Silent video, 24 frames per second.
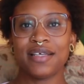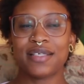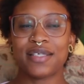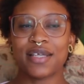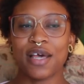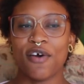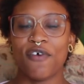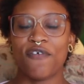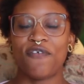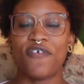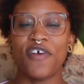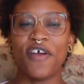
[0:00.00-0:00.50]

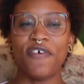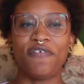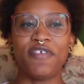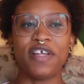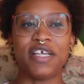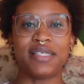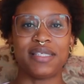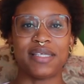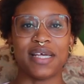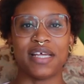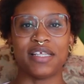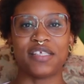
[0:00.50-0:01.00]
So 50
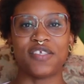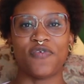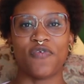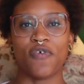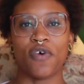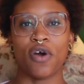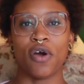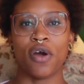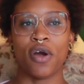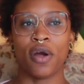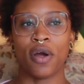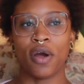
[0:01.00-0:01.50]
cents
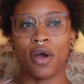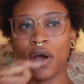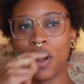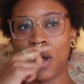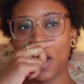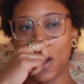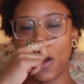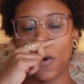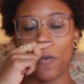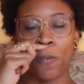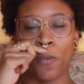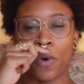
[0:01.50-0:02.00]
for
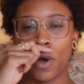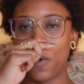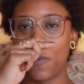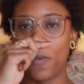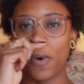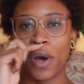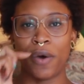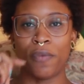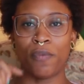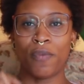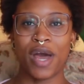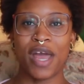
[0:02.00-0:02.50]
a
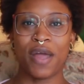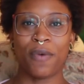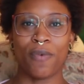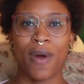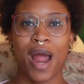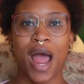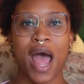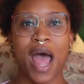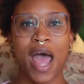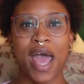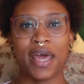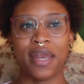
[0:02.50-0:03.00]
one-way
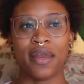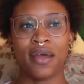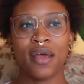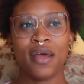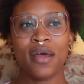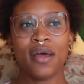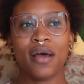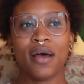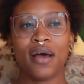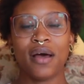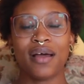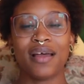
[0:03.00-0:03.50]
ride
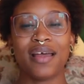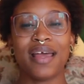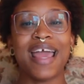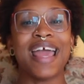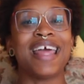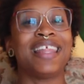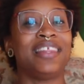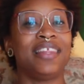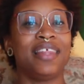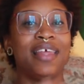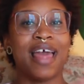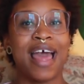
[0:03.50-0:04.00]

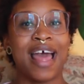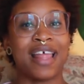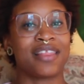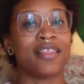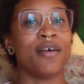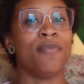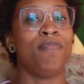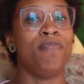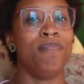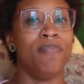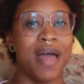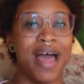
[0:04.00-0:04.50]
at
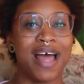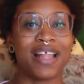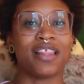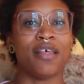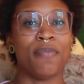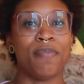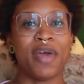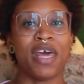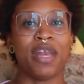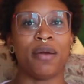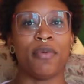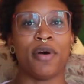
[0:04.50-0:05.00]
the
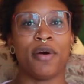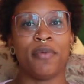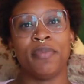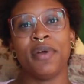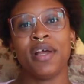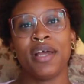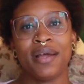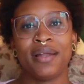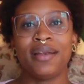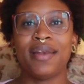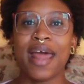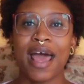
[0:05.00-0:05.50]
minimum.
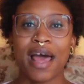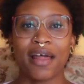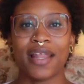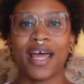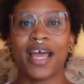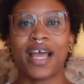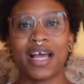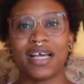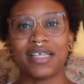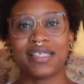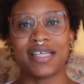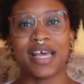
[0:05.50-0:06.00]
Now,
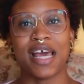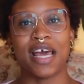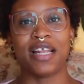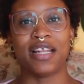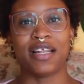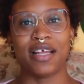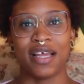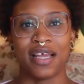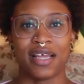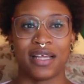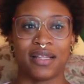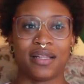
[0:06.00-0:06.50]
like I said,
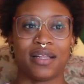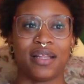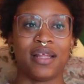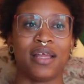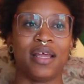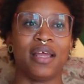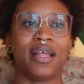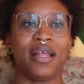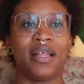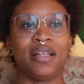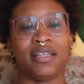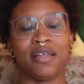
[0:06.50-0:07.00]
it
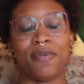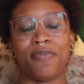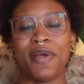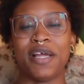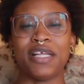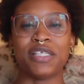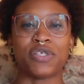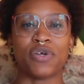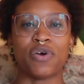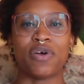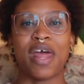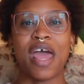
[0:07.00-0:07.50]

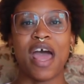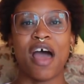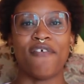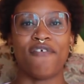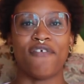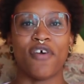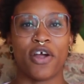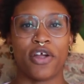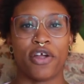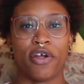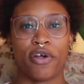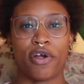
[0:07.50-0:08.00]
depends on how
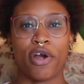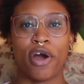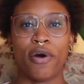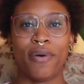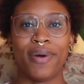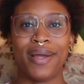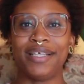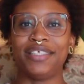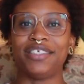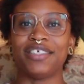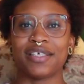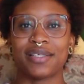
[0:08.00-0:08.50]
far you're
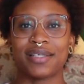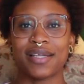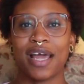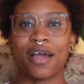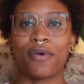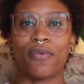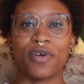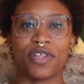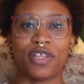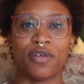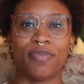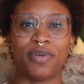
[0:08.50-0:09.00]
going, just
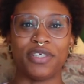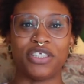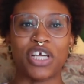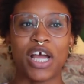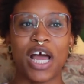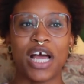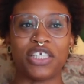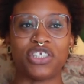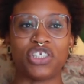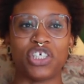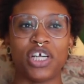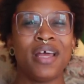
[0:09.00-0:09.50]
like with the
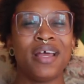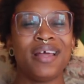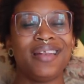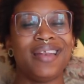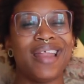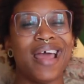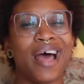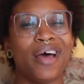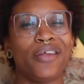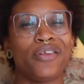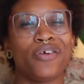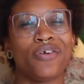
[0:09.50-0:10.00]
bajaji.
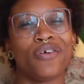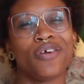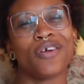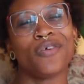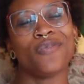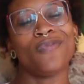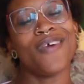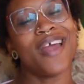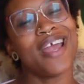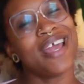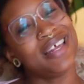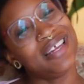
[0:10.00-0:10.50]
Now,
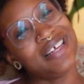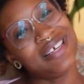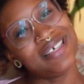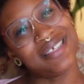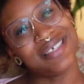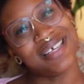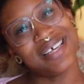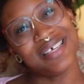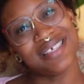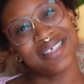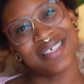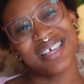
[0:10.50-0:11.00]
during rainy
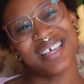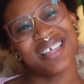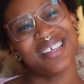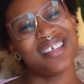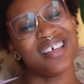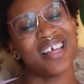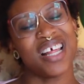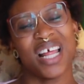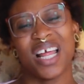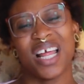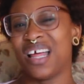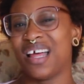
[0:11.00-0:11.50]
season,
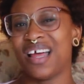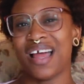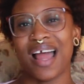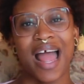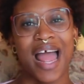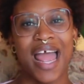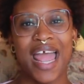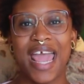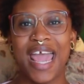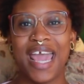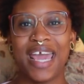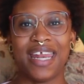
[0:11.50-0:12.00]

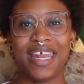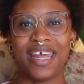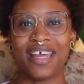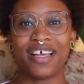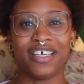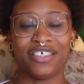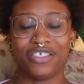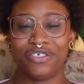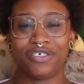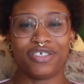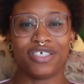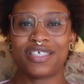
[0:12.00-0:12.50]
I hate it
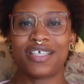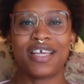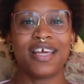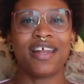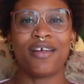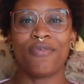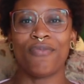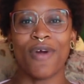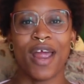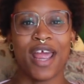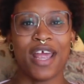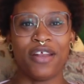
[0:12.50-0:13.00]
because you're just
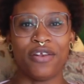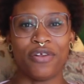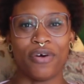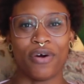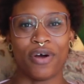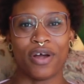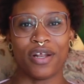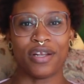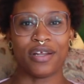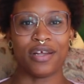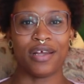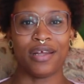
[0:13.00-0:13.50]
getting rained
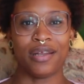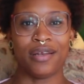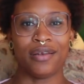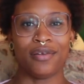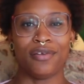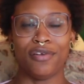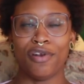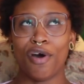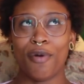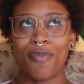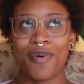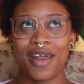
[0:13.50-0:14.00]
on,
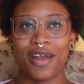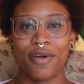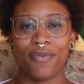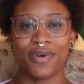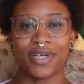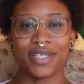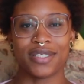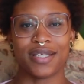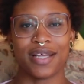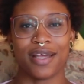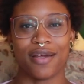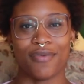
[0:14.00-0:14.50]
and nobody
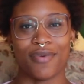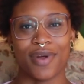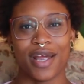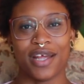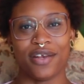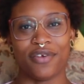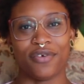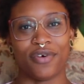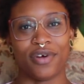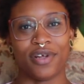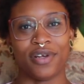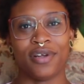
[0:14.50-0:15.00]
wants to get
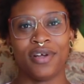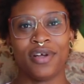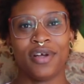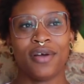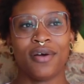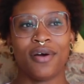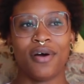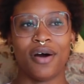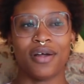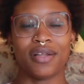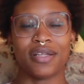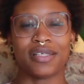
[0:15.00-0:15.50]
rained on
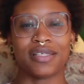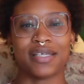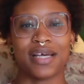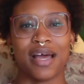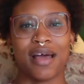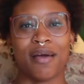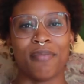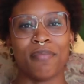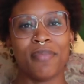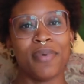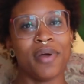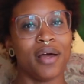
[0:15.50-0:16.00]
all the
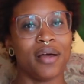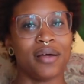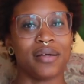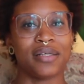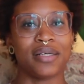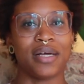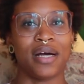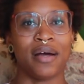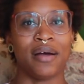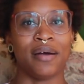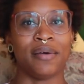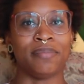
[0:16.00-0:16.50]
time.
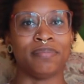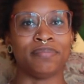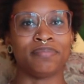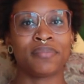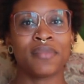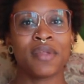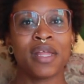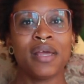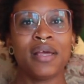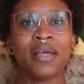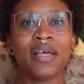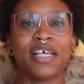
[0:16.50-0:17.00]

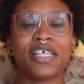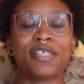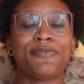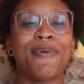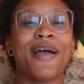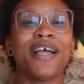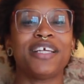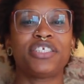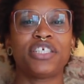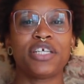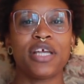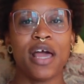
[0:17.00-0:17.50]

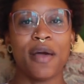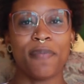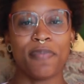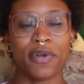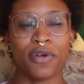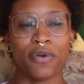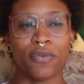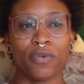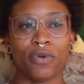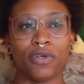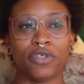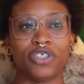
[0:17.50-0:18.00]
Especially up in
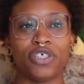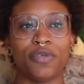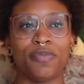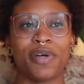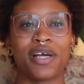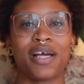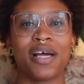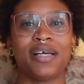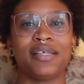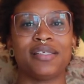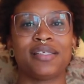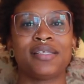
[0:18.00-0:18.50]
Arusha
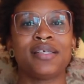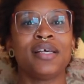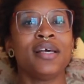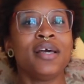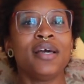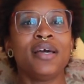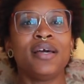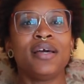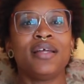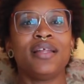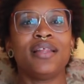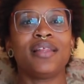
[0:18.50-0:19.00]
because,
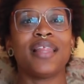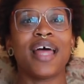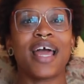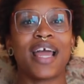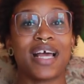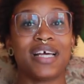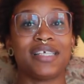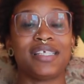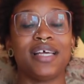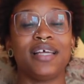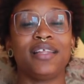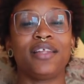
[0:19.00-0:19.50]
like
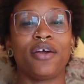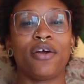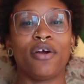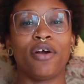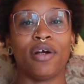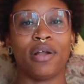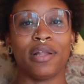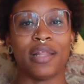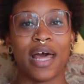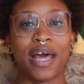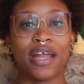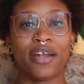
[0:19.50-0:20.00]
I said, there
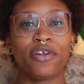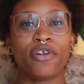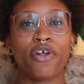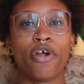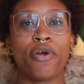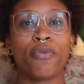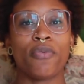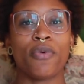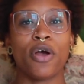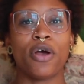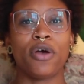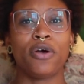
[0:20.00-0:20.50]
are a lot of
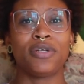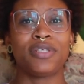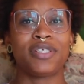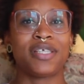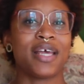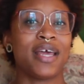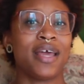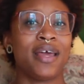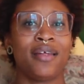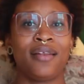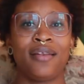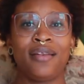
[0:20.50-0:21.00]
dirt roads,
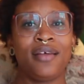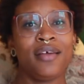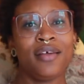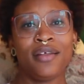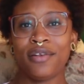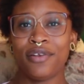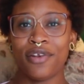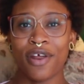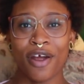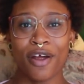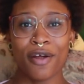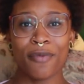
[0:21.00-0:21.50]
and
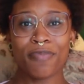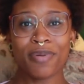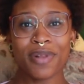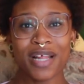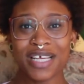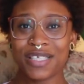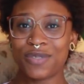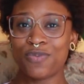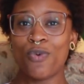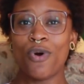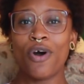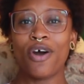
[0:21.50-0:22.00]
dirt
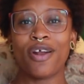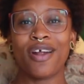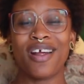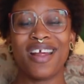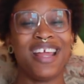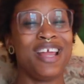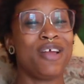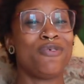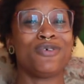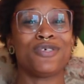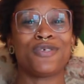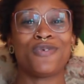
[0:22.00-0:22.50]
plus water
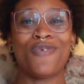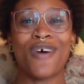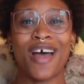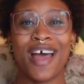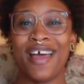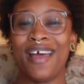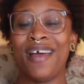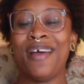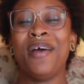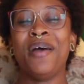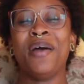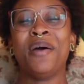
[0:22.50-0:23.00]
equals
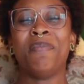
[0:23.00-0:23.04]
what?